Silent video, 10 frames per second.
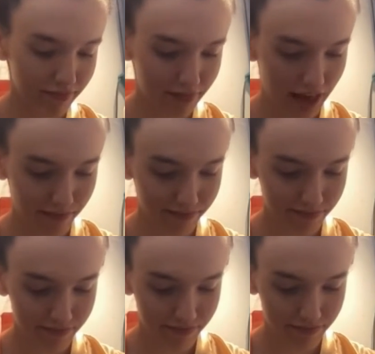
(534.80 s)
Yeah.
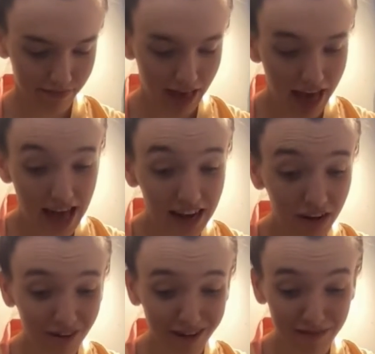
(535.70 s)
And I
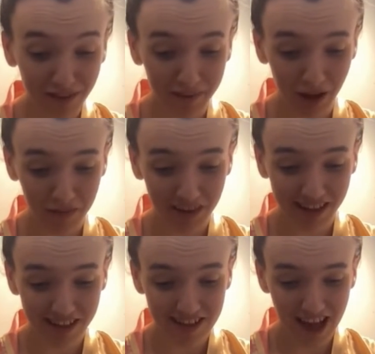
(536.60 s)
don't know how to feel about it
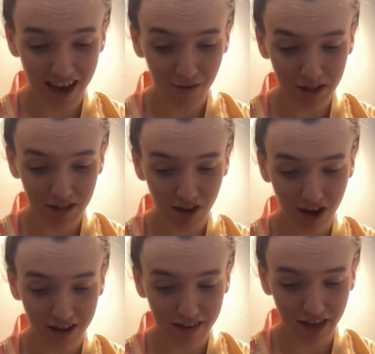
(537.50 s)
because I always
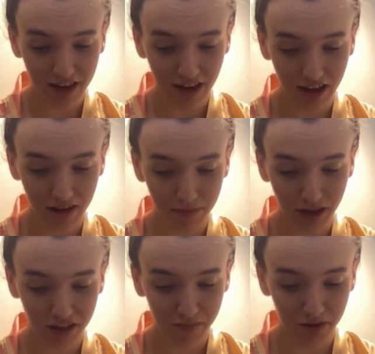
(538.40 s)
thought that uh, my
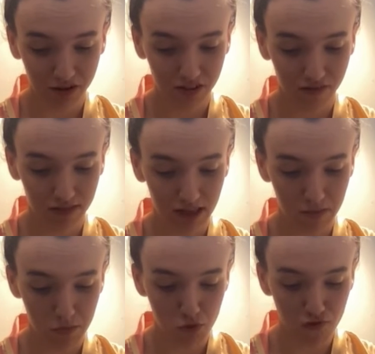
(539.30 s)
experience of like
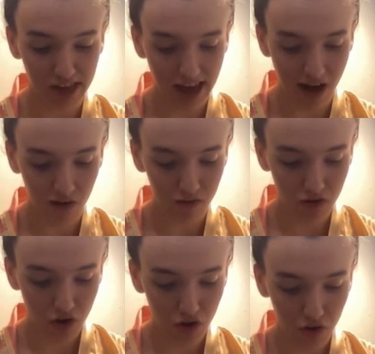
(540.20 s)
moving out
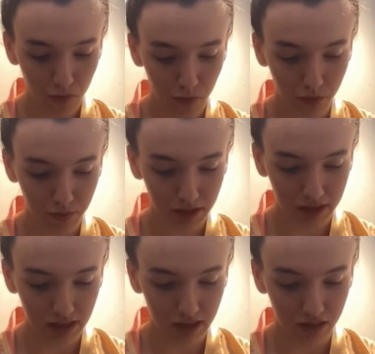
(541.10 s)
would
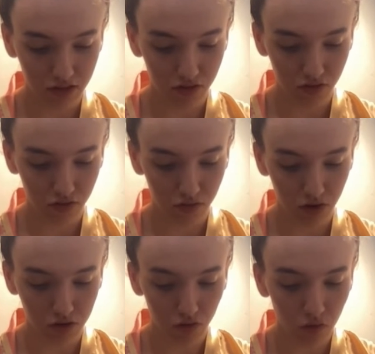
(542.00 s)
be into
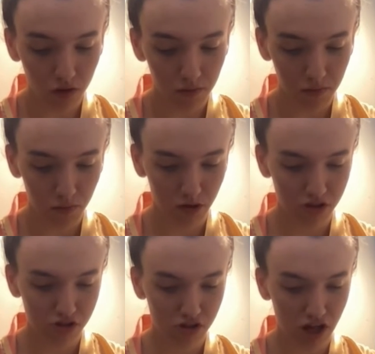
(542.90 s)
a dorm, which